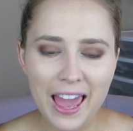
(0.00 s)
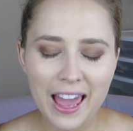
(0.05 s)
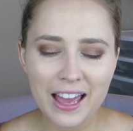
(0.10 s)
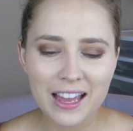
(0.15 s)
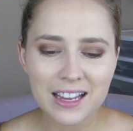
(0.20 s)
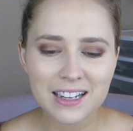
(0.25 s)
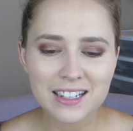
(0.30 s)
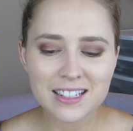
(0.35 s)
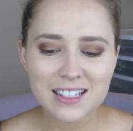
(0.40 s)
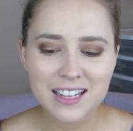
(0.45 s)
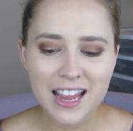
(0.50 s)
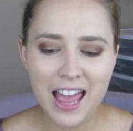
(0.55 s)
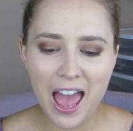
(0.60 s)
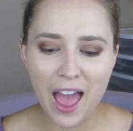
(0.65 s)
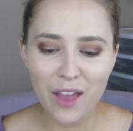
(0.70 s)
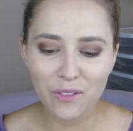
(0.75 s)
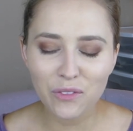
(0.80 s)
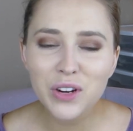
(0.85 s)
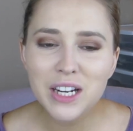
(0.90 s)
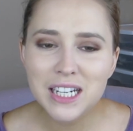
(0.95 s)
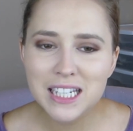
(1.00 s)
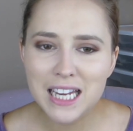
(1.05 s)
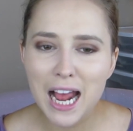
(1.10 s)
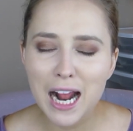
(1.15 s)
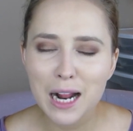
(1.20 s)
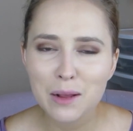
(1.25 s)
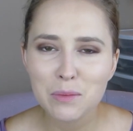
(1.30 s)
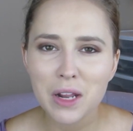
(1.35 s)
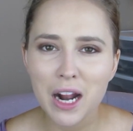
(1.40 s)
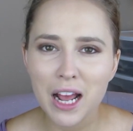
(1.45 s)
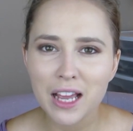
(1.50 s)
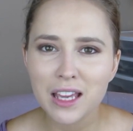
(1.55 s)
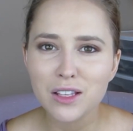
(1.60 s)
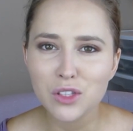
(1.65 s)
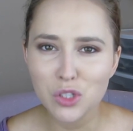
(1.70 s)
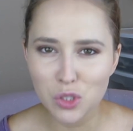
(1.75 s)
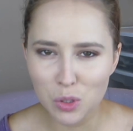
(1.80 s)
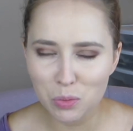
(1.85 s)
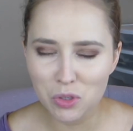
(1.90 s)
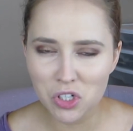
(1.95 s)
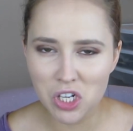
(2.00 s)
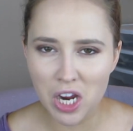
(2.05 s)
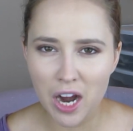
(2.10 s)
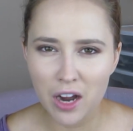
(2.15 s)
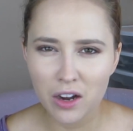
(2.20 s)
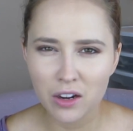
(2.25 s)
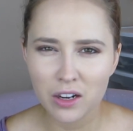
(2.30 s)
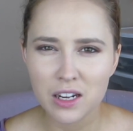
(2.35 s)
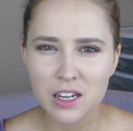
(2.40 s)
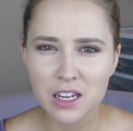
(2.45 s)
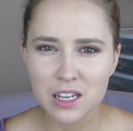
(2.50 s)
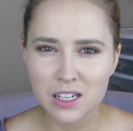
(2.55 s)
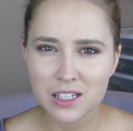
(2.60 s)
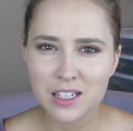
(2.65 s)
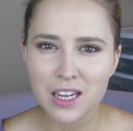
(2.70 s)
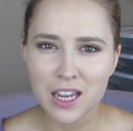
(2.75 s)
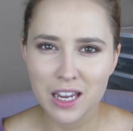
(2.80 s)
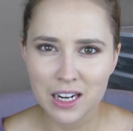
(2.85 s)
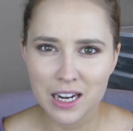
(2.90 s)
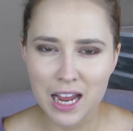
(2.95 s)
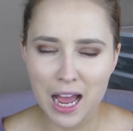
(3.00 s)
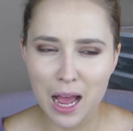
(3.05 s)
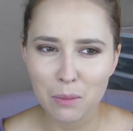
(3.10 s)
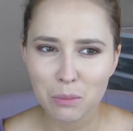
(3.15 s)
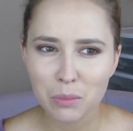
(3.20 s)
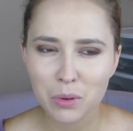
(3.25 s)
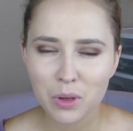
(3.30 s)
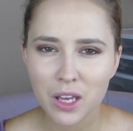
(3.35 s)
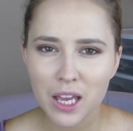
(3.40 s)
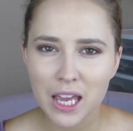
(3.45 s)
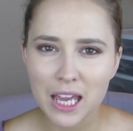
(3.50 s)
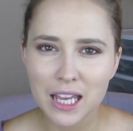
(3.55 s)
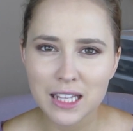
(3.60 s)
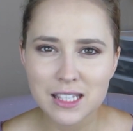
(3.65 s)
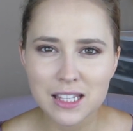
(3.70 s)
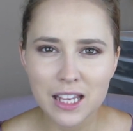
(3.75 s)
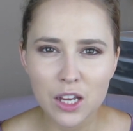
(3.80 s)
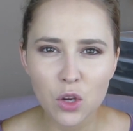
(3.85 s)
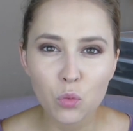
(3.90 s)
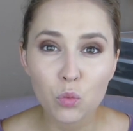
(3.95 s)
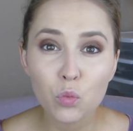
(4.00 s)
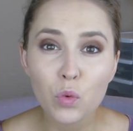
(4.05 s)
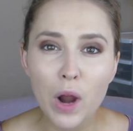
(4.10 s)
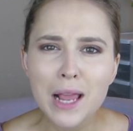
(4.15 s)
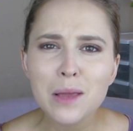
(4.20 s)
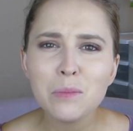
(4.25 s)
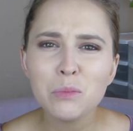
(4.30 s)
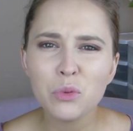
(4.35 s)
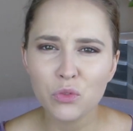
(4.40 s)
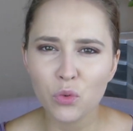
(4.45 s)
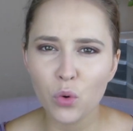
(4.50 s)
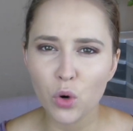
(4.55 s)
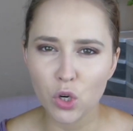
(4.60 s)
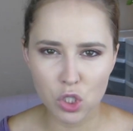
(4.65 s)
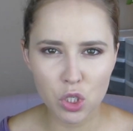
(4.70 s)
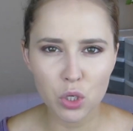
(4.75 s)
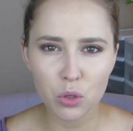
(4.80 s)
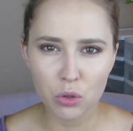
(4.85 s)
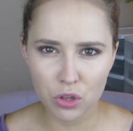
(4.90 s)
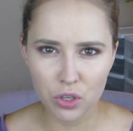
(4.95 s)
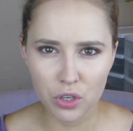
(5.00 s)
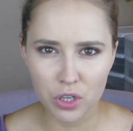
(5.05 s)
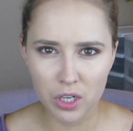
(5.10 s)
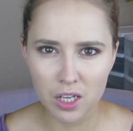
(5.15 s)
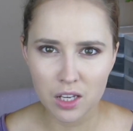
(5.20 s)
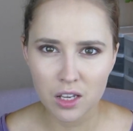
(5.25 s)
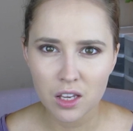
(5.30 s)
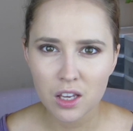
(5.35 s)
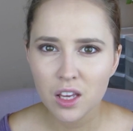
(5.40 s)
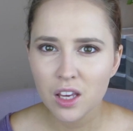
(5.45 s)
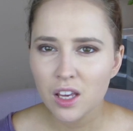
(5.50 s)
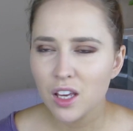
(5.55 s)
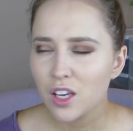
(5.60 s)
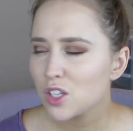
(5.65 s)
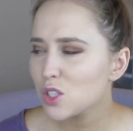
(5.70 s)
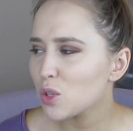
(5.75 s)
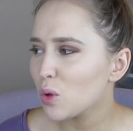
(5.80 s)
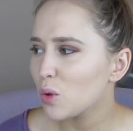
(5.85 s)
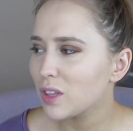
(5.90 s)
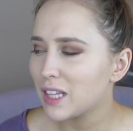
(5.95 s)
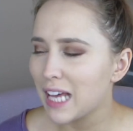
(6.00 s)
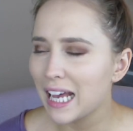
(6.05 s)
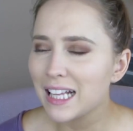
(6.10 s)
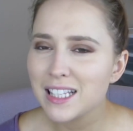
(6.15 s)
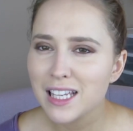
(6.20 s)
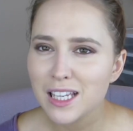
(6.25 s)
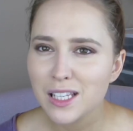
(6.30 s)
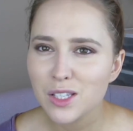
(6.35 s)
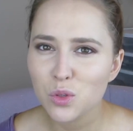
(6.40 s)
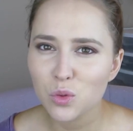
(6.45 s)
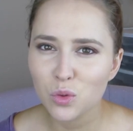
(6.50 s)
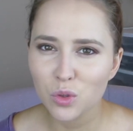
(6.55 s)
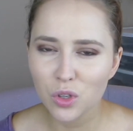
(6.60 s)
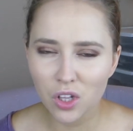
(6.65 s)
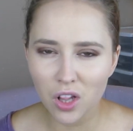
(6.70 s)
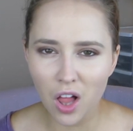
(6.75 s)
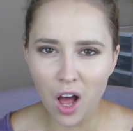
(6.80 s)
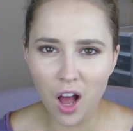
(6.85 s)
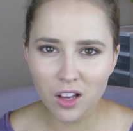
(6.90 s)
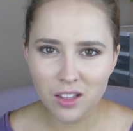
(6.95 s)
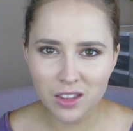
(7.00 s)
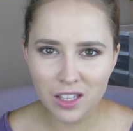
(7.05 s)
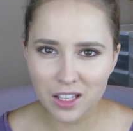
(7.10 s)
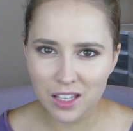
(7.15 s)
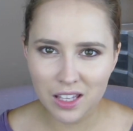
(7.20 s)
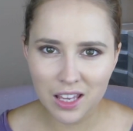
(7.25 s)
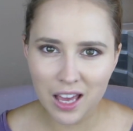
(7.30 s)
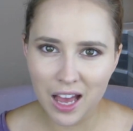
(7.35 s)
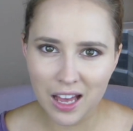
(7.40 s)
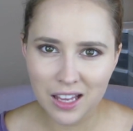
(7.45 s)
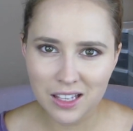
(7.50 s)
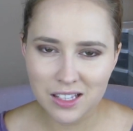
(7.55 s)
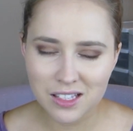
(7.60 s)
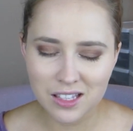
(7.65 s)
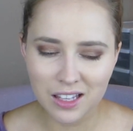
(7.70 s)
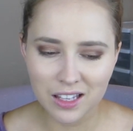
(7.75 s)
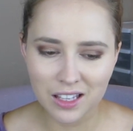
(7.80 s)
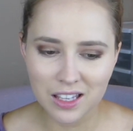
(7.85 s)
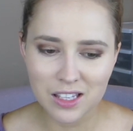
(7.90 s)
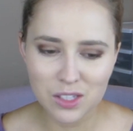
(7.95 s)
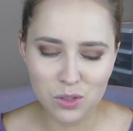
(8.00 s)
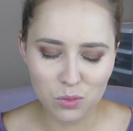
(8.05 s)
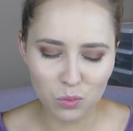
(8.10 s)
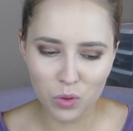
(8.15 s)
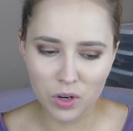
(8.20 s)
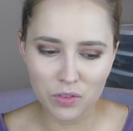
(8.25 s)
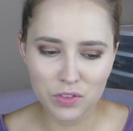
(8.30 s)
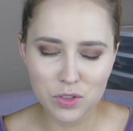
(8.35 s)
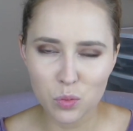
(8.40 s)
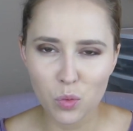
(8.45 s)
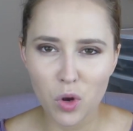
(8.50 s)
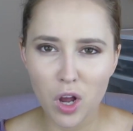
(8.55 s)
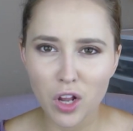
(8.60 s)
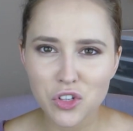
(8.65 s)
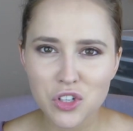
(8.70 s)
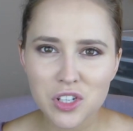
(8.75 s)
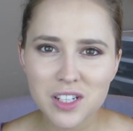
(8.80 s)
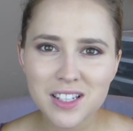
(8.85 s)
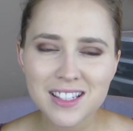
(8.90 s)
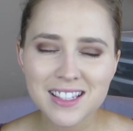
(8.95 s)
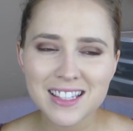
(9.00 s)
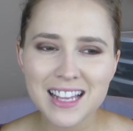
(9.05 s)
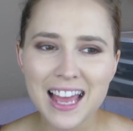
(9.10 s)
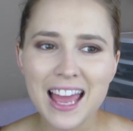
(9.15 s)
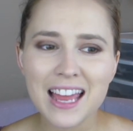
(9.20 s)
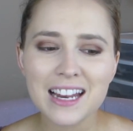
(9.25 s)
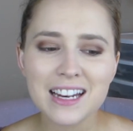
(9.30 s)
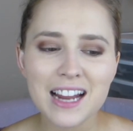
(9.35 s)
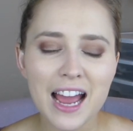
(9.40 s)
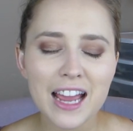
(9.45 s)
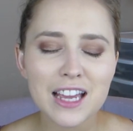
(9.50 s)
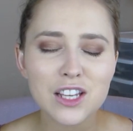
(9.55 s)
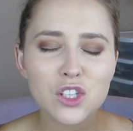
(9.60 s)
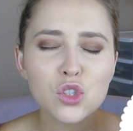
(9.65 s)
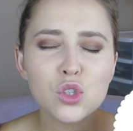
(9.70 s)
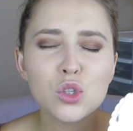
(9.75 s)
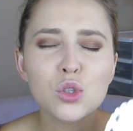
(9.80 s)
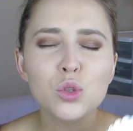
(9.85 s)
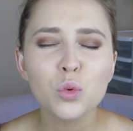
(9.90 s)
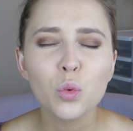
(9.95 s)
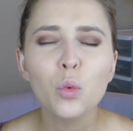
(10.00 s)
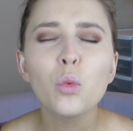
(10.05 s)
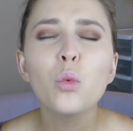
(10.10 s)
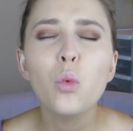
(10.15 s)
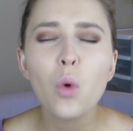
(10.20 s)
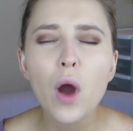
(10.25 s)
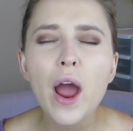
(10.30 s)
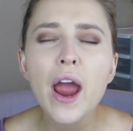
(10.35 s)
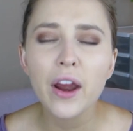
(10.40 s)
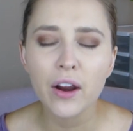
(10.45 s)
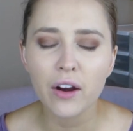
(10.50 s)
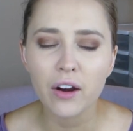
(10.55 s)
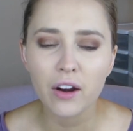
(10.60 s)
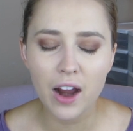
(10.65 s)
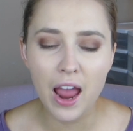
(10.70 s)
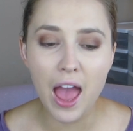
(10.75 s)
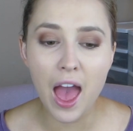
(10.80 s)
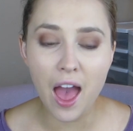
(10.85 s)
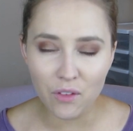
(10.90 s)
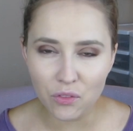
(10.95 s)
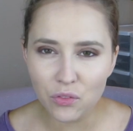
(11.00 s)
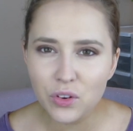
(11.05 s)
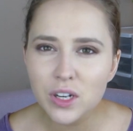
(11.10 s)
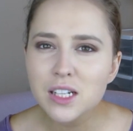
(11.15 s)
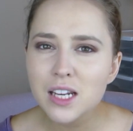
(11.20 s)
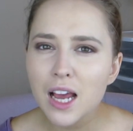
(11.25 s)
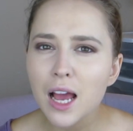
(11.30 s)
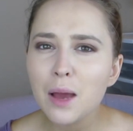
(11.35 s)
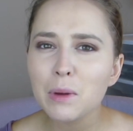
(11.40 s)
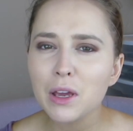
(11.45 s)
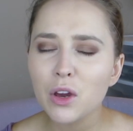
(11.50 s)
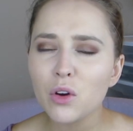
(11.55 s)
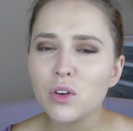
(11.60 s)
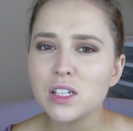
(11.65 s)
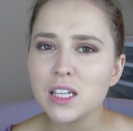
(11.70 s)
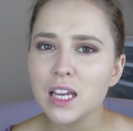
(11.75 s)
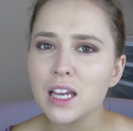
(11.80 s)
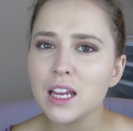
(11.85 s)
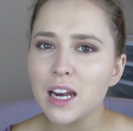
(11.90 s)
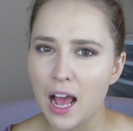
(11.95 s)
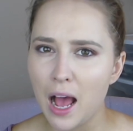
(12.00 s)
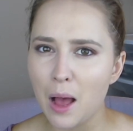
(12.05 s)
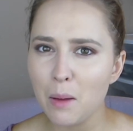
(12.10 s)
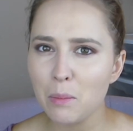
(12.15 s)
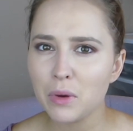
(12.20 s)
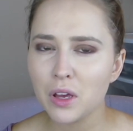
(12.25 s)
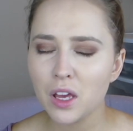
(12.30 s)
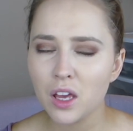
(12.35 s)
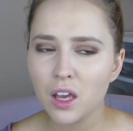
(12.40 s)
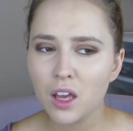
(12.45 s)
And every time that I get super tired and need to take a nap, it's like right before 2:30. So that's his clock that he has, like one of his watches. And I swear, every time I go to take a nap